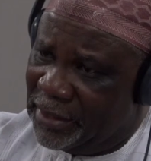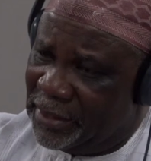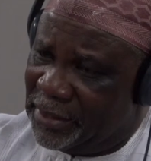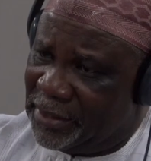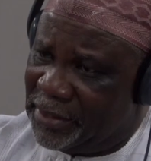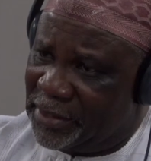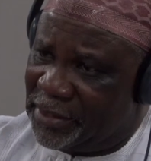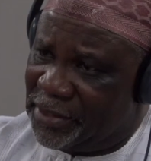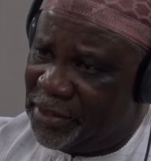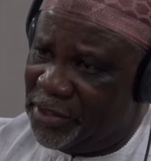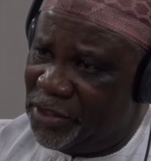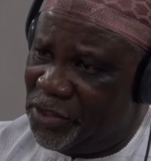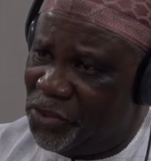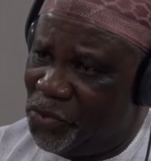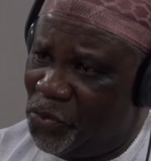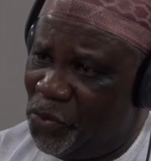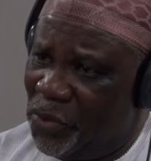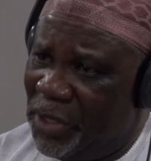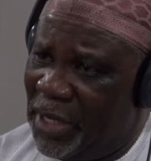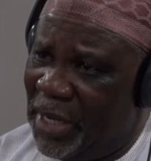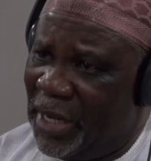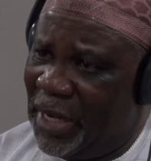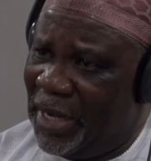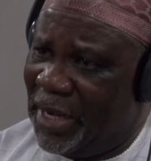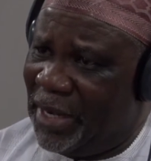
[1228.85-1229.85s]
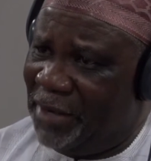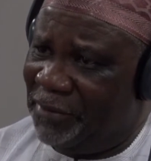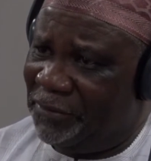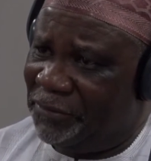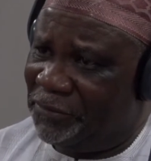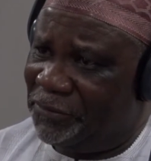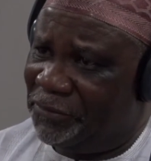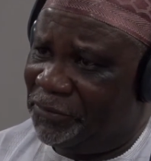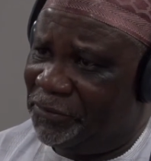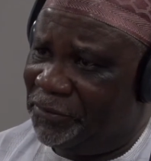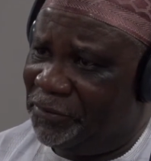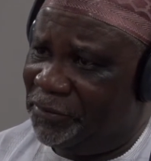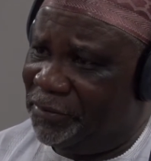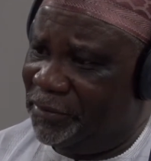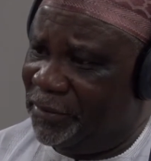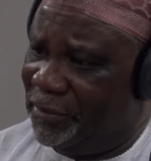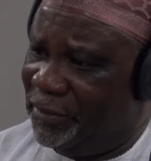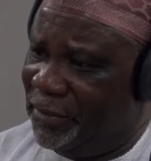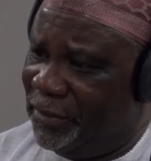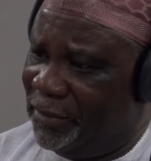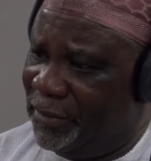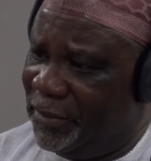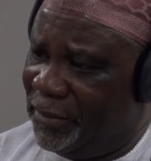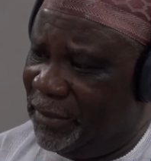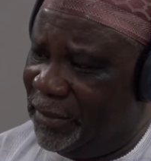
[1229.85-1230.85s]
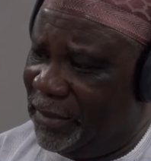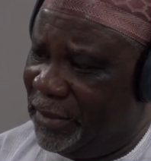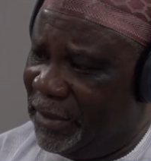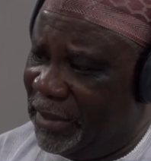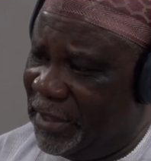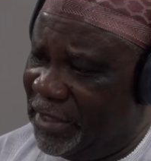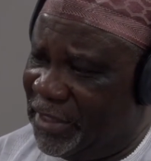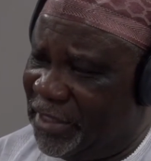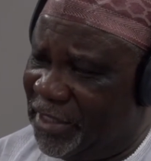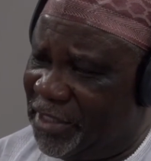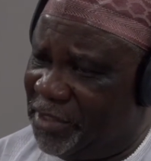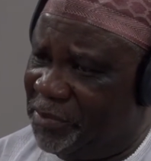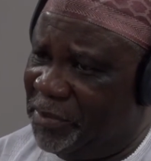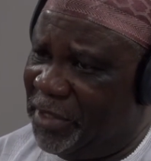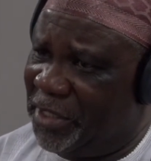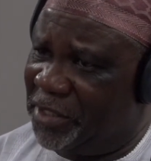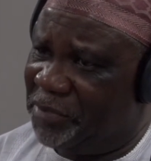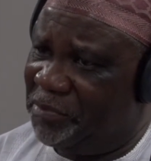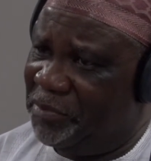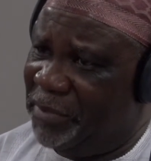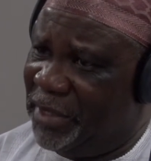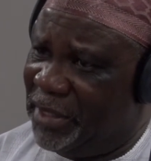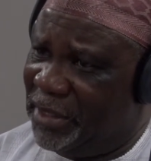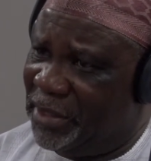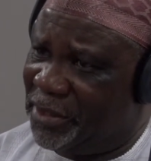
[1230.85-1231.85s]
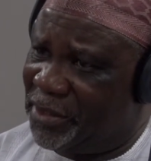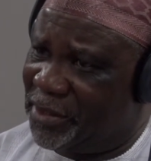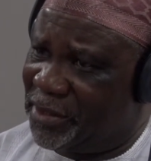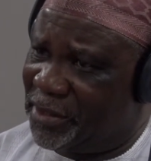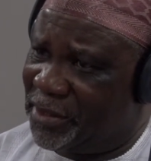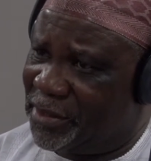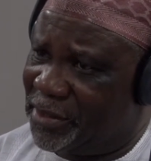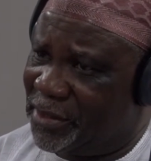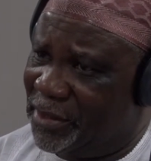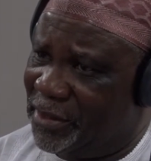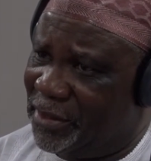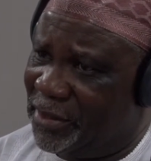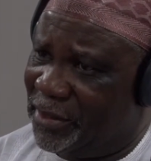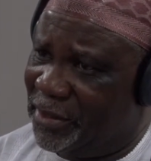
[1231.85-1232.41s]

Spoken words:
Since we have legitimate means